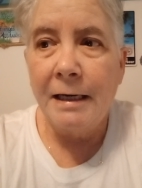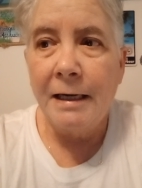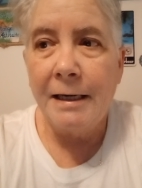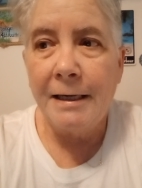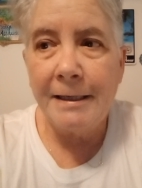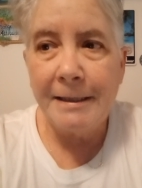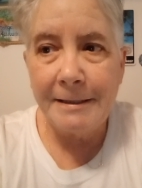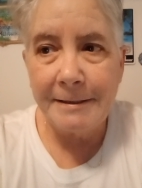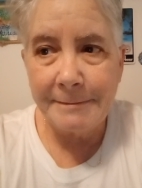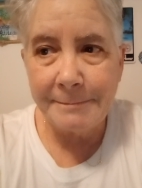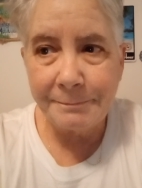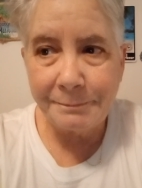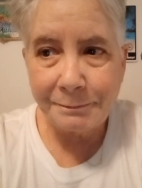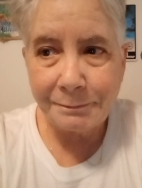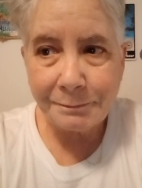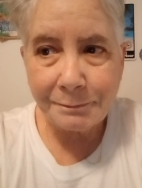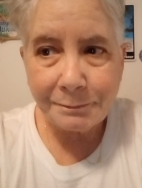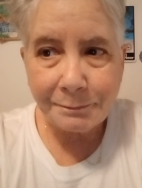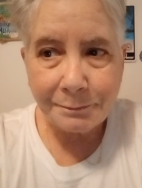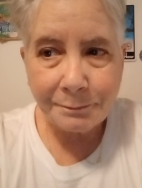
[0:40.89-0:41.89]

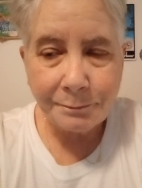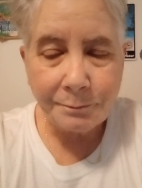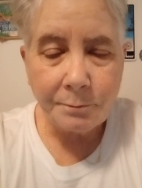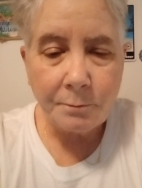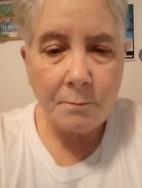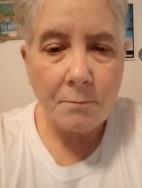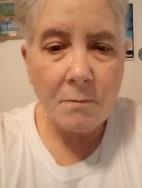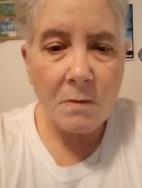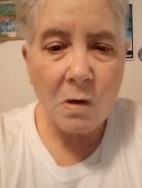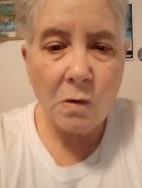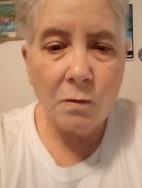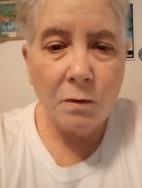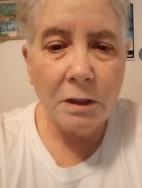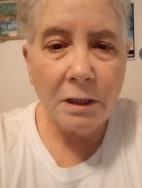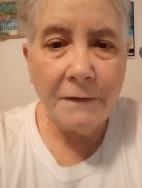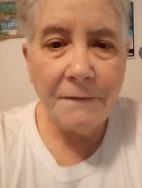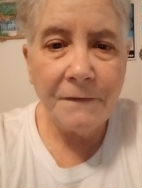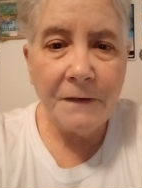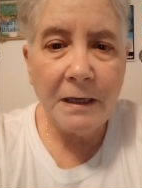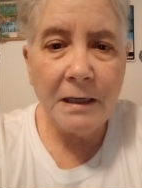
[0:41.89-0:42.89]
What
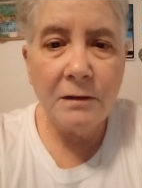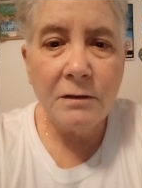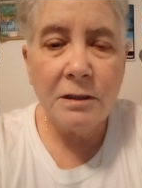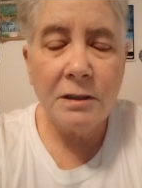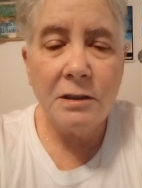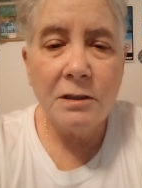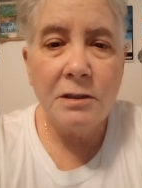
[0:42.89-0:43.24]
I found in